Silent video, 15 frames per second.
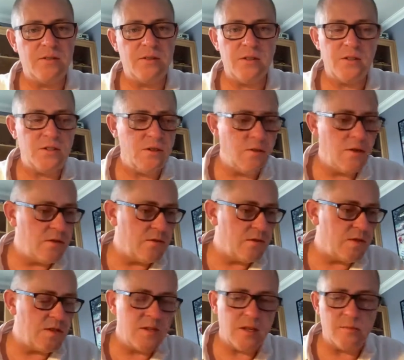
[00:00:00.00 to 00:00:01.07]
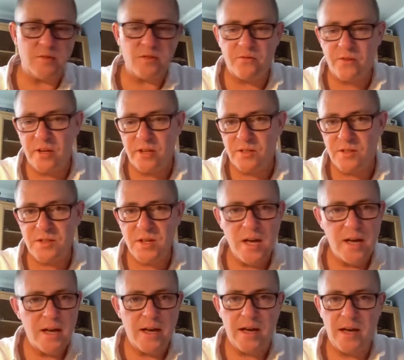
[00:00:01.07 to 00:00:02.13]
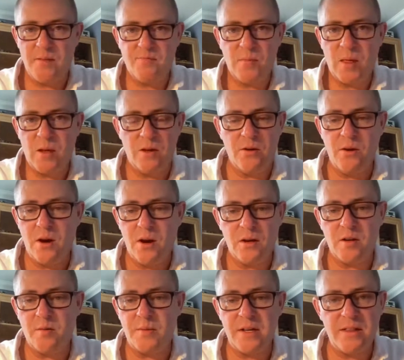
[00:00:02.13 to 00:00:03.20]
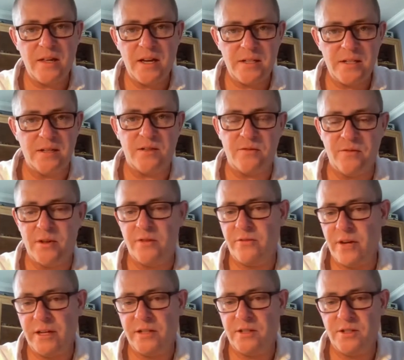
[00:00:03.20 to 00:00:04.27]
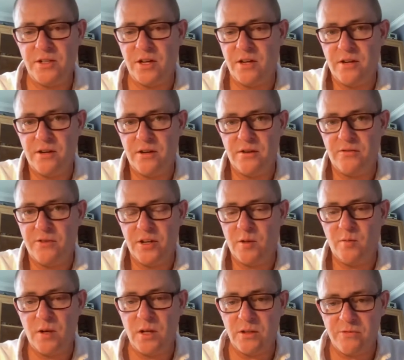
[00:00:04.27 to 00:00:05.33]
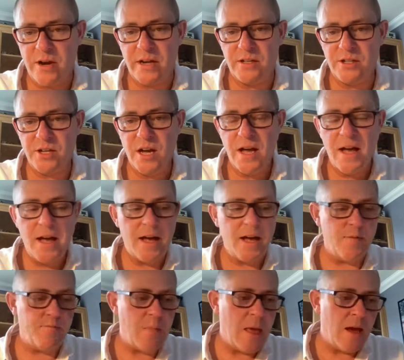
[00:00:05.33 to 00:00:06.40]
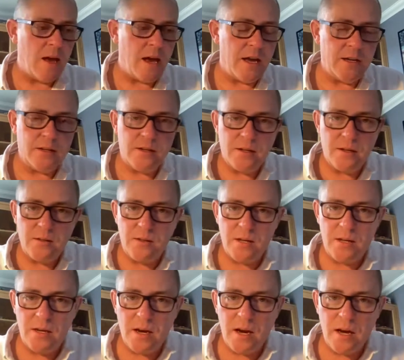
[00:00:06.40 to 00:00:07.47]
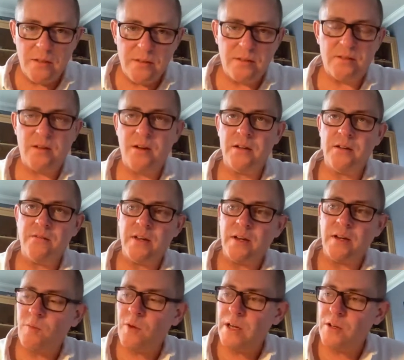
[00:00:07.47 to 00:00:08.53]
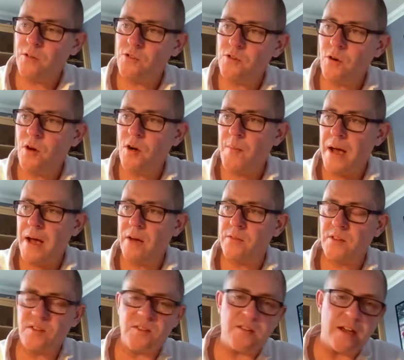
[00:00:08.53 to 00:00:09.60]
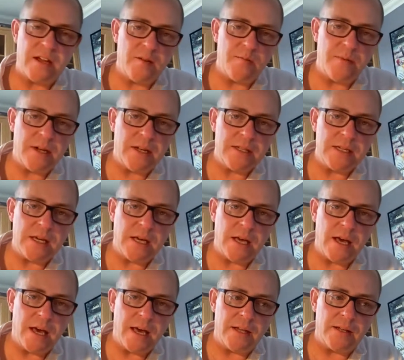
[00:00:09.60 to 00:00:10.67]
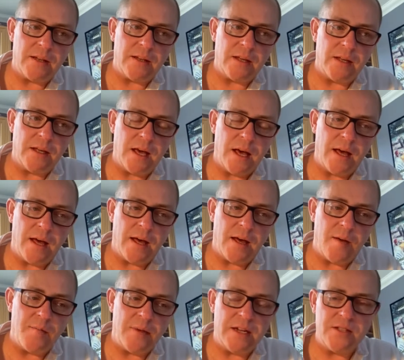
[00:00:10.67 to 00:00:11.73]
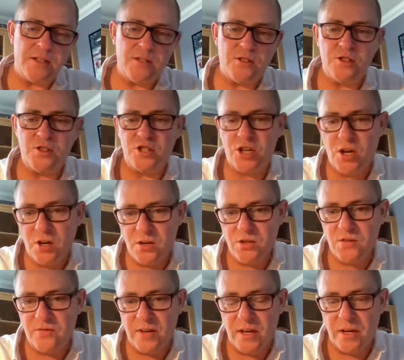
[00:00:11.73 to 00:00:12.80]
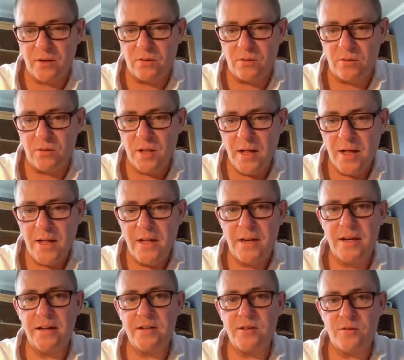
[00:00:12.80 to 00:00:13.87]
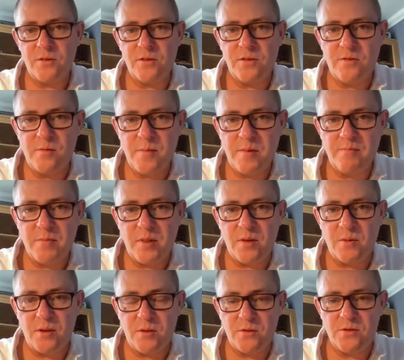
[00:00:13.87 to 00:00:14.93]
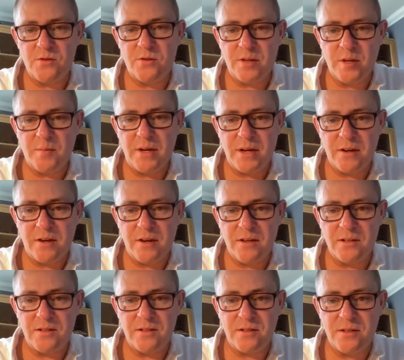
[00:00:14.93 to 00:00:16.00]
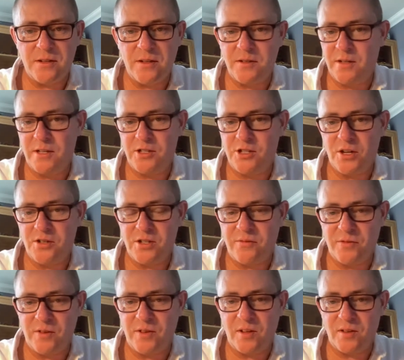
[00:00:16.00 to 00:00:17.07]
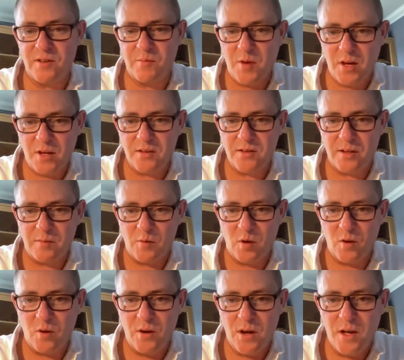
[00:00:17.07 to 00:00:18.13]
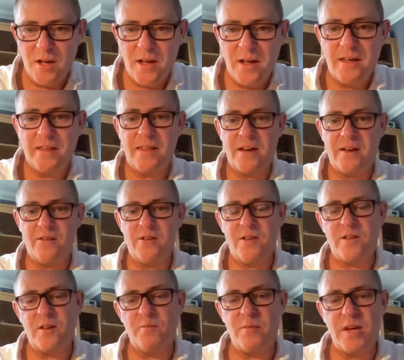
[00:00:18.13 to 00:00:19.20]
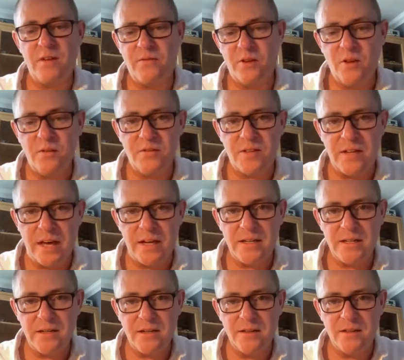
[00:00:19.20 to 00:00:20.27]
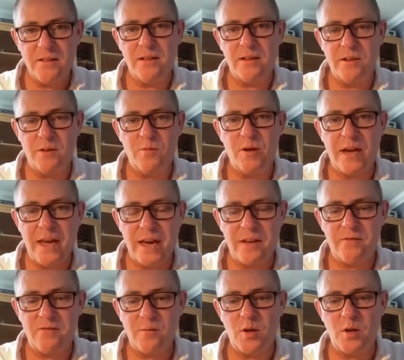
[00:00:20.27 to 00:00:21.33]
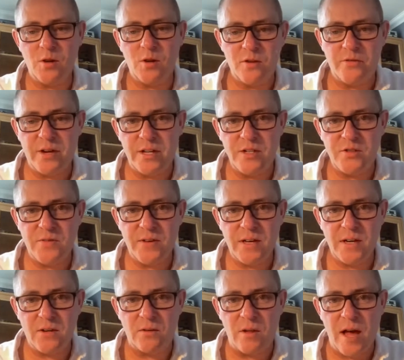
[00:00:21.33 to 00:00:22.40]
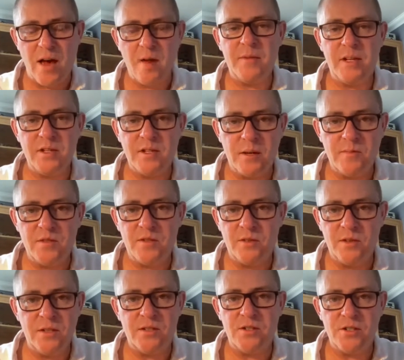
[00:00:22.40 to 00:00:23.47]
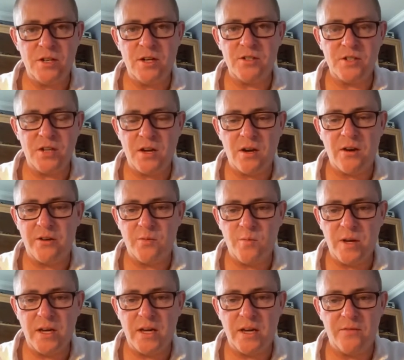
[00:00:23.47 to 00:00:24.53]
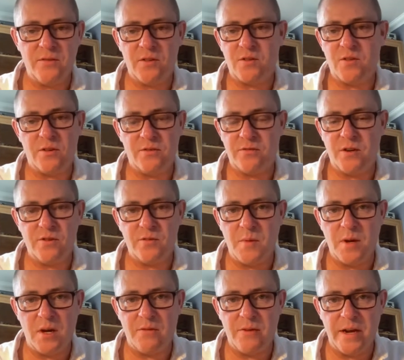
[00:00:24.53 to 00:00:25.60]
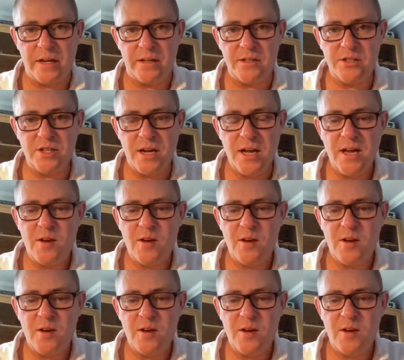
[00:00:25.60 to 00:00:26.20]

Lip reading: are in the 200s in terms of ranges. You know, arguably that is a real range, a real world range. And the other side of it, where you talk about the sustainability and the ability to charge a vehicle, let us also remember that we're not talking about cars that need charging every 60 miles anymore. There is a bit of an offset that you will get from a longer range vehicle. How many times do you need to charge a car in a week if it's got a 300-mile range,